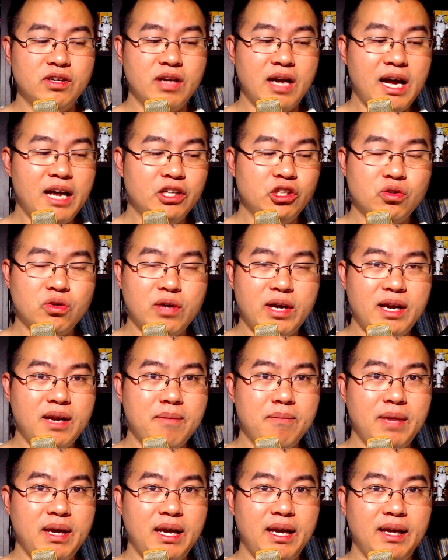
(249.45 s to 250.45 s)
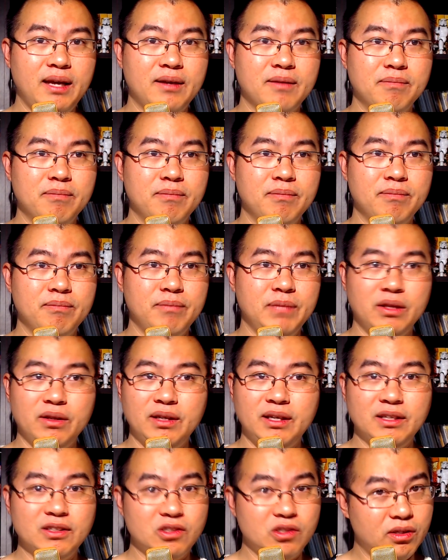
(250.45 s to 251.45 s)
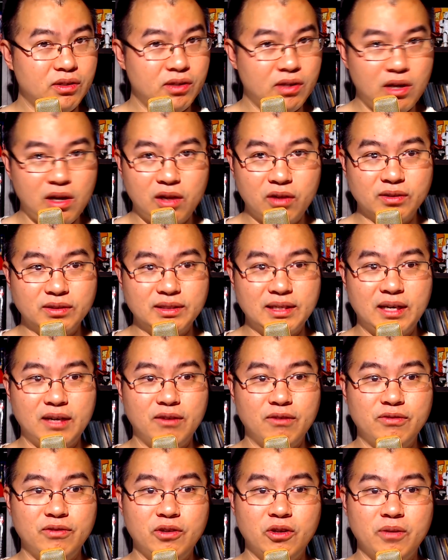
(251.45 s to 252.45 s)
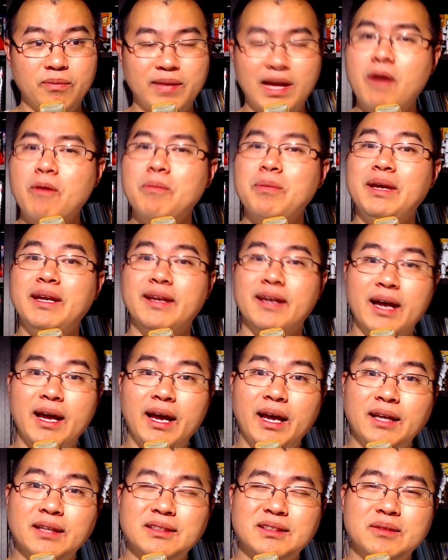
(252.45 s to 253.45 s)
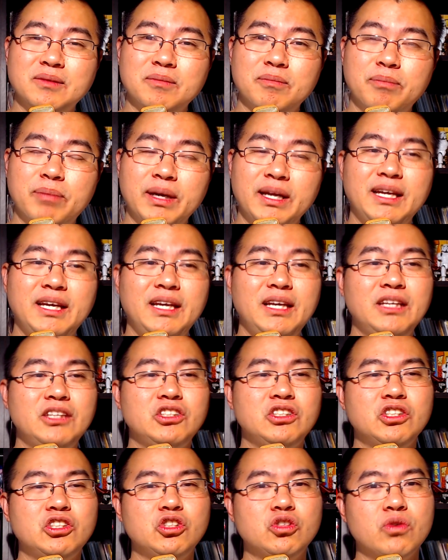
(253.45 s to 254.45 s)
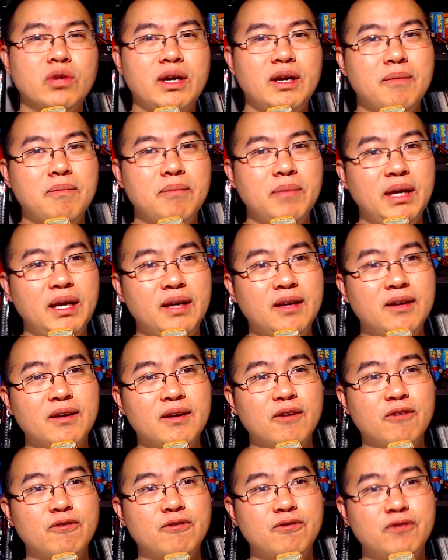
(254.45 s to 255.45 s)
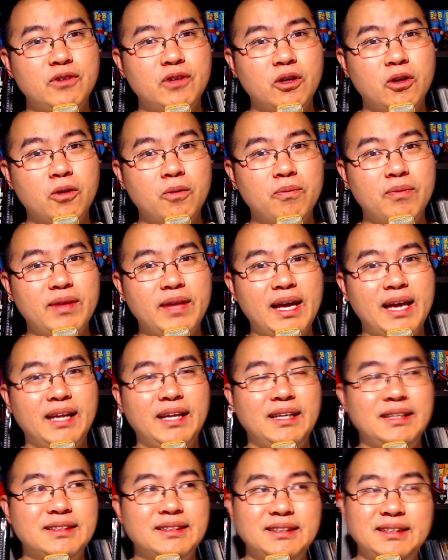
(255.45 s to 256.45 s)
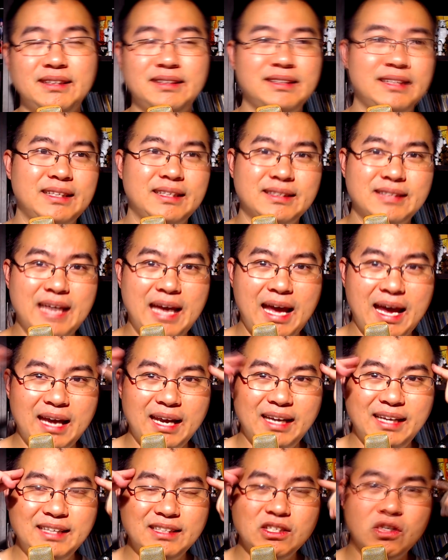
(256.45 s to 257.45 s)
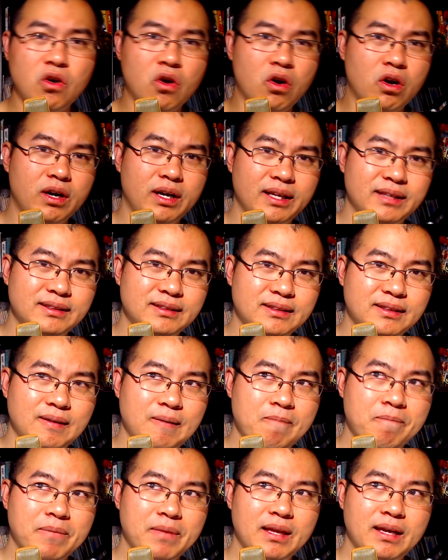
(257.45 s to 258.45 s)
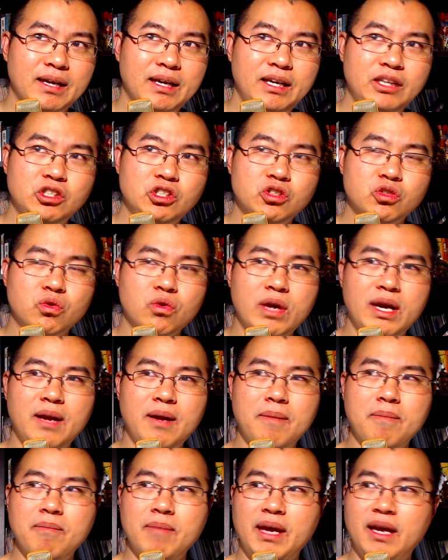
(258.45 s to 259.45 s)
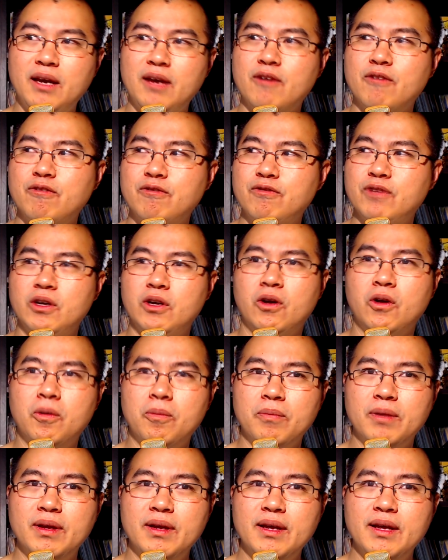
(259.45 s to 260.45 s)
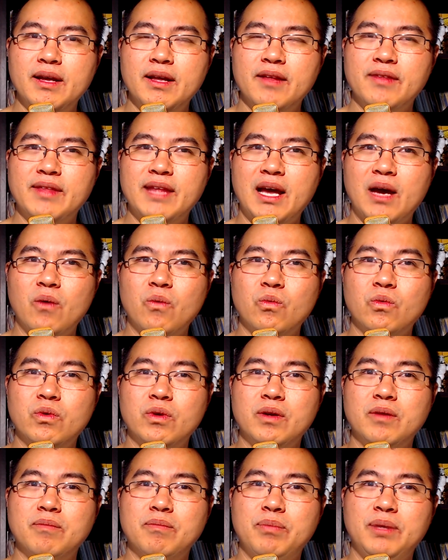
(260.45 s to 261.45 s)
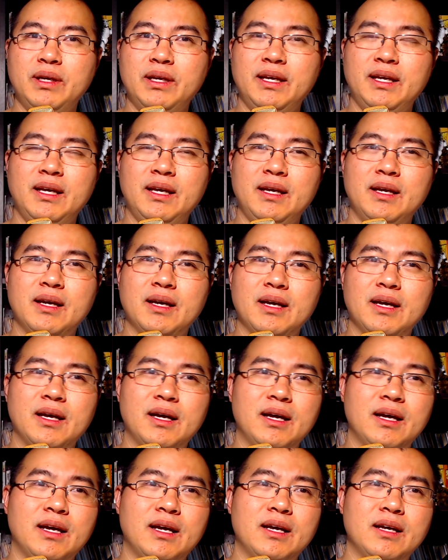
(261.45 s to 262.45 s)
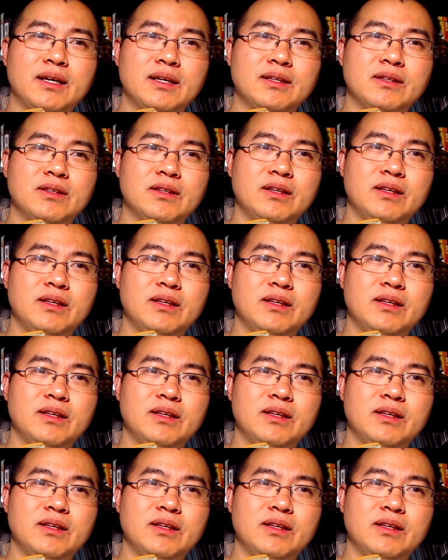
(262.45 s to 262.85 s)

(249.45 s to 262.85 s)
not trying to make millions of dollars out of a film. That would be nice. But he is just trying to make a film that he sees in his head. He's an artist. He's trying to make a film that would be uh,